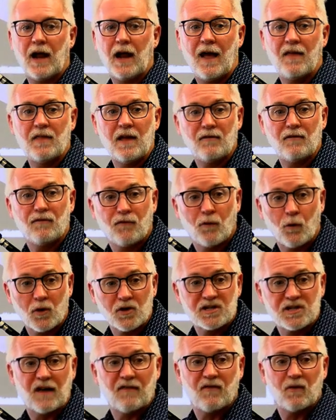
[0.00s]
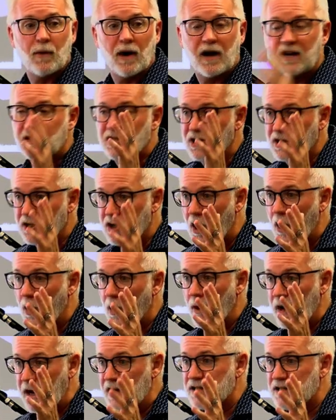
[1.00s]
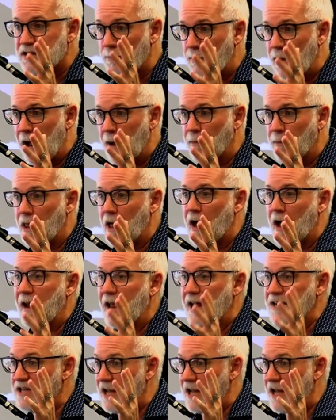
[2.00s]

and then forced everybody to go into Babylon as